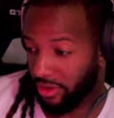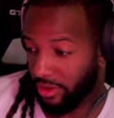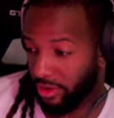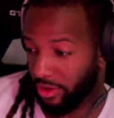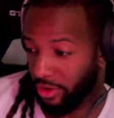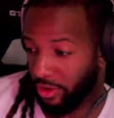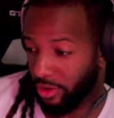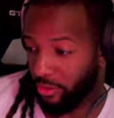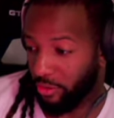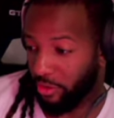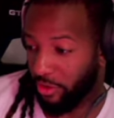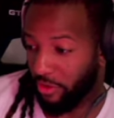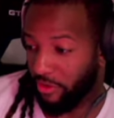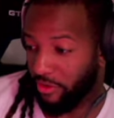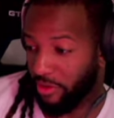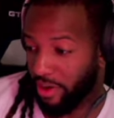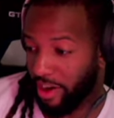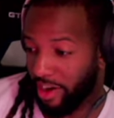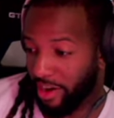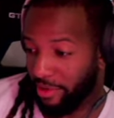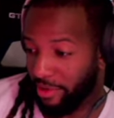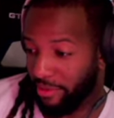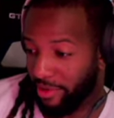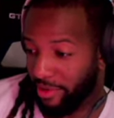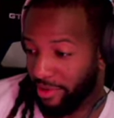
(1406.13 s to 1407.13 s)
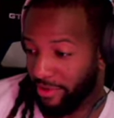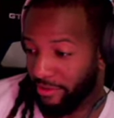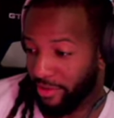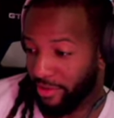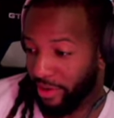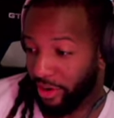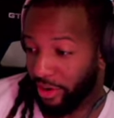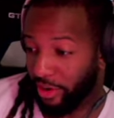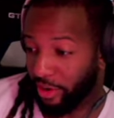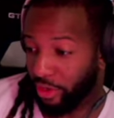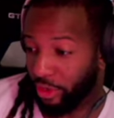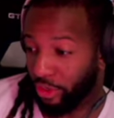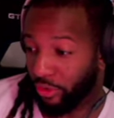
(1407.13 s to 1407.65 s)
You provided me
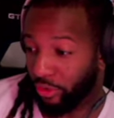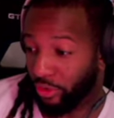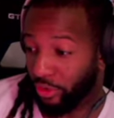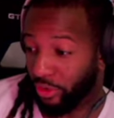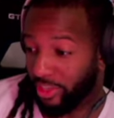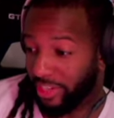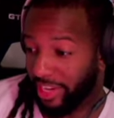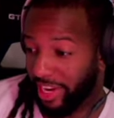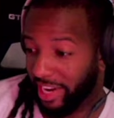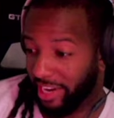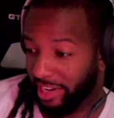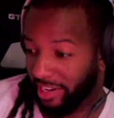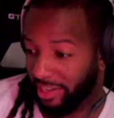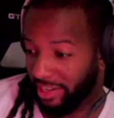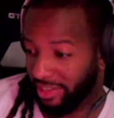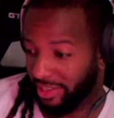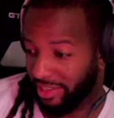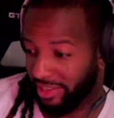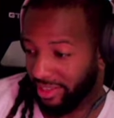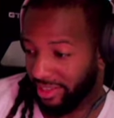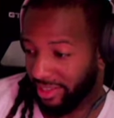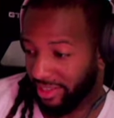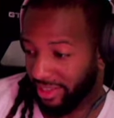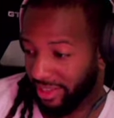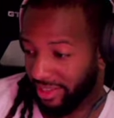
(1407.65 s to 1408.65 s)
very useful data,